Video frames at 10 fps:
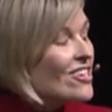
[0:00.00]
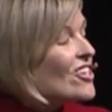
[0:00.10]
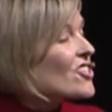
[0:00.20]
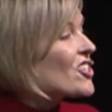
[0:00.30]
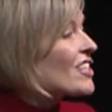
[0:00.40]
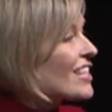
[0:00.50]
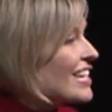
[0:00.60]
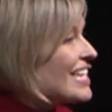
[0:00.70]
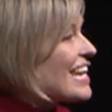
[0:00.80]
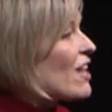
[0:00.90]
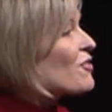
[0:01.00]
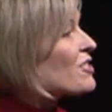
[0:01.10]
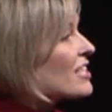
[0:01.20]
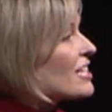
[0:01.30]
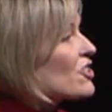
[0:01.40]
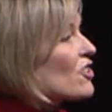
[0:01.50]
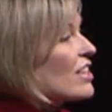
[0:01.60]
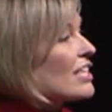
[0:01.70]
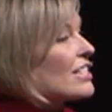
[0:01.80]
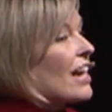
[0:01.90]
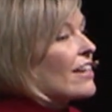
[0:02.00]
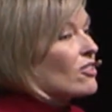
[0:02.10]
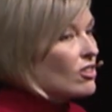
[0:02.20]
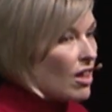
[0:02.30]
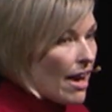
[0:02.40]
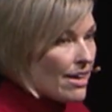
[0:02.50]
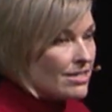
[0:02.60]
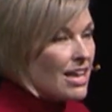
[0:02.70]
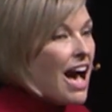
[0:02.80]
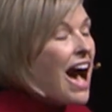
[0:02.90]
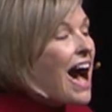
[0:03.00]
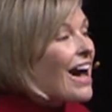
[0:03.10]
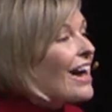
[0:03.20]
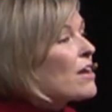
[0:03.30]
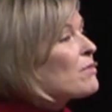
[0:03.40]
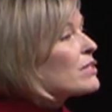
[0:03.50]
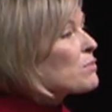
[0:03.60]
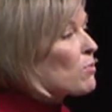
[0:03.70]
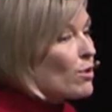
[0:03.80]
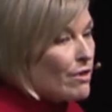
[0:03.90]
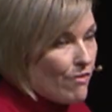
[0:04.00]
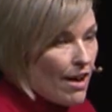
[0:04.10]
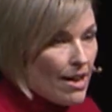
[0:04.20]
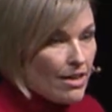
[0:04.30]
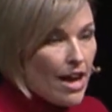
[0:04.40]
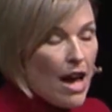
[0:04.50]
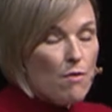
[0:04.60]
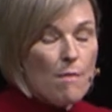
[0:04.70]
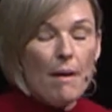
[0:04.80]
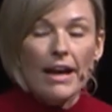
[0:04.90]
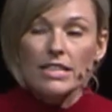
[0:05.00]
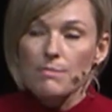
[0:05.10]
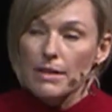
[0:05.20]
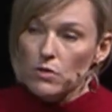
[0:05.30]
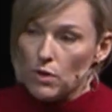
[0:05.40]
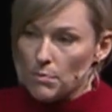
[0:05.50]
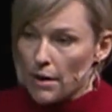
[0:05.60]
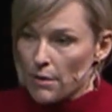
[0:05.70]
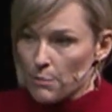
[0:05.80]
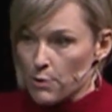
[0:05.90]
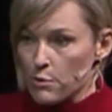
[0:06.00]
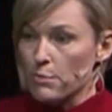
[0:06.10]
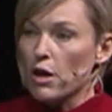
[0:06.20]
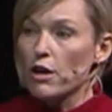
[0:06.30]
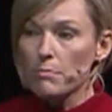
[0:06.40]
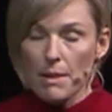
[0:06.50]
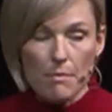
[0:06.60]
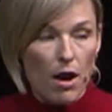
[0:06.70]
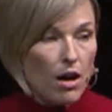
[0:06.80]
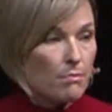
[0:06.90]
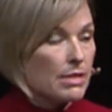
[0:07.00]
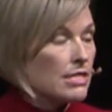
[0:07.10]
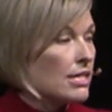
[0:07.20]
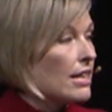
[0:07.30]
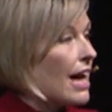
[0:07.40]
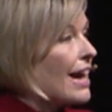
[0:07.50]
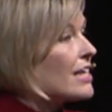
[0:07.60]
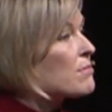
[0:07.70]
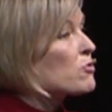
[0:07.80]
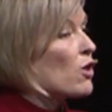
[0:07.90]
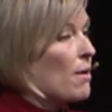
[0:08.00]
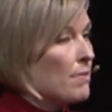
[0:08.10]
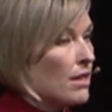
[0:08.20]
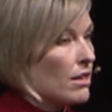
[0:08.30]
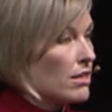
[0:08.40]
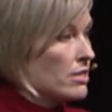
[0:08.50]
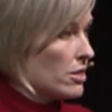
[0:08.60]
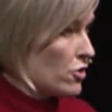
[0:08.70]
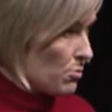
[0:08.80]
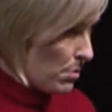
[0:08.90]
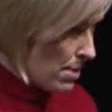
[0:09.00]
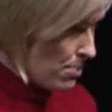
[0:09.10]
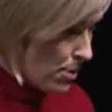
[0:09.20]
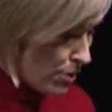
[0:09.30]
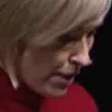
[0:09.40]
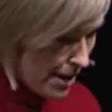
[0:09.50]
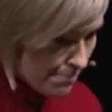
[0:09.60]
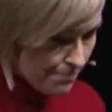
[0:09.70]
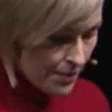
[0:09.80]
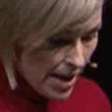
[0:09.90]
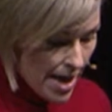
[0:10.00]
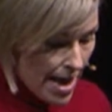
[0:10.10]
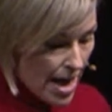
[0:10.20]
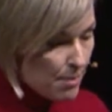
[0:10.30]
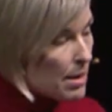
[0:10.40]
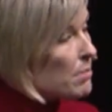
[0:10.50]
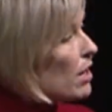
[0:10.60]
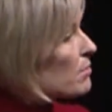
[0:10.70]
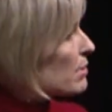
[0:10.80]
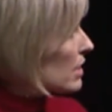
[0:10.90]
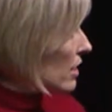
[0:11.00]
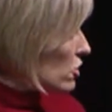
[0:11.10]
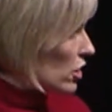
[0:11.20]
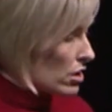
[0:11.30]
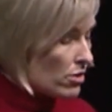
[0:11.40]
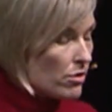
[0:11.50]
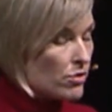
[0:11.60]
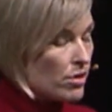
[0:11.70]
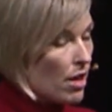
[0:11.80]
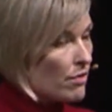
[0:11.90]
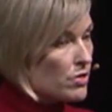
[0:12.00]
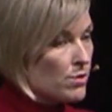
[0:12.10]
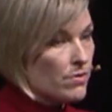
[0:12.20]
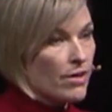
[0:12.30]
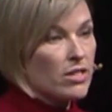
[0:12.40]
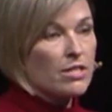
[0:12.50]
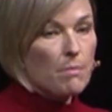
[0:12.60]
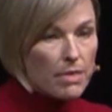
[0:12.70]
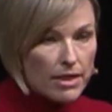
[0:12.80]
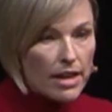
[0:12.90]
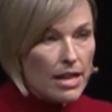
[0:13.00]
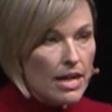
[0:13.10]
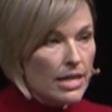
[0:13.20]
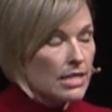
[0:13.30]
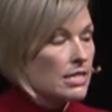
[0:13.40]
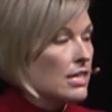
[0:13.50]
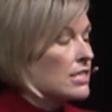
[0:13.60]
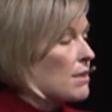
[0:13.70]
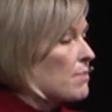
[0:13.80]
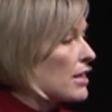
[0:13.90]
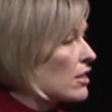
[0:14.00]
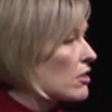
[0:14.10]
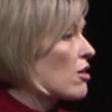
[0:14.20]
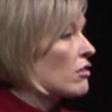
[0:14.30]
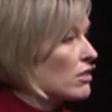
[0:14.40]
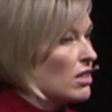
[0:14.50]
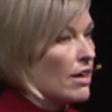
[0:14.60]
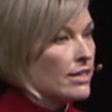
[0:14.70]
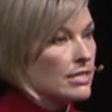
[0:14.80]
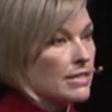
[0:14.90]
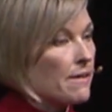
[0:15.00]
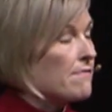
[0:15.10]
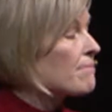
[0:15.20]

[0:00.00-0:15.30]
She then announced it to the entire class. I was mortified. I went back to my dorm room, called my mom, and said, I am dropping out of the teacher prep program. And my mom, being an educator herself, she was very sympathetic and said something along the lines of,